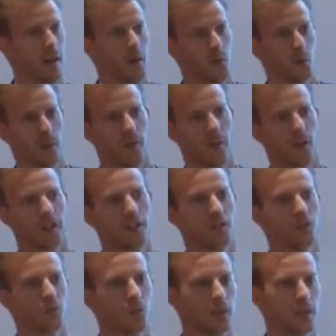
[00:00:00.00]

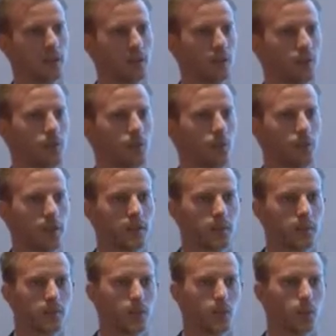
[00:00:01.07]
revaluation risk for the
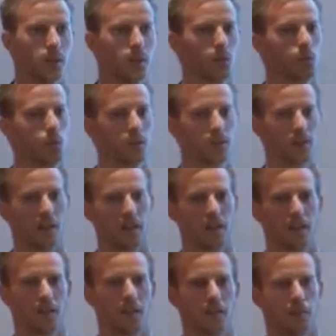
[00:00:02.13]
subsidiary, which they
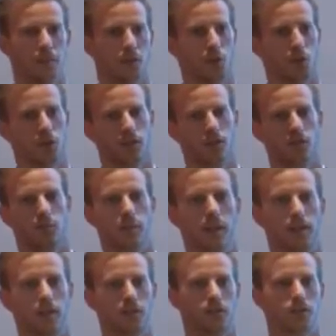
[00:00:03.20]
had difficulties to
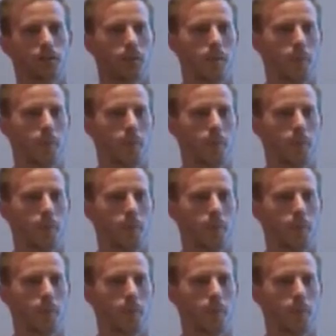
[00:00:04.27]
manage.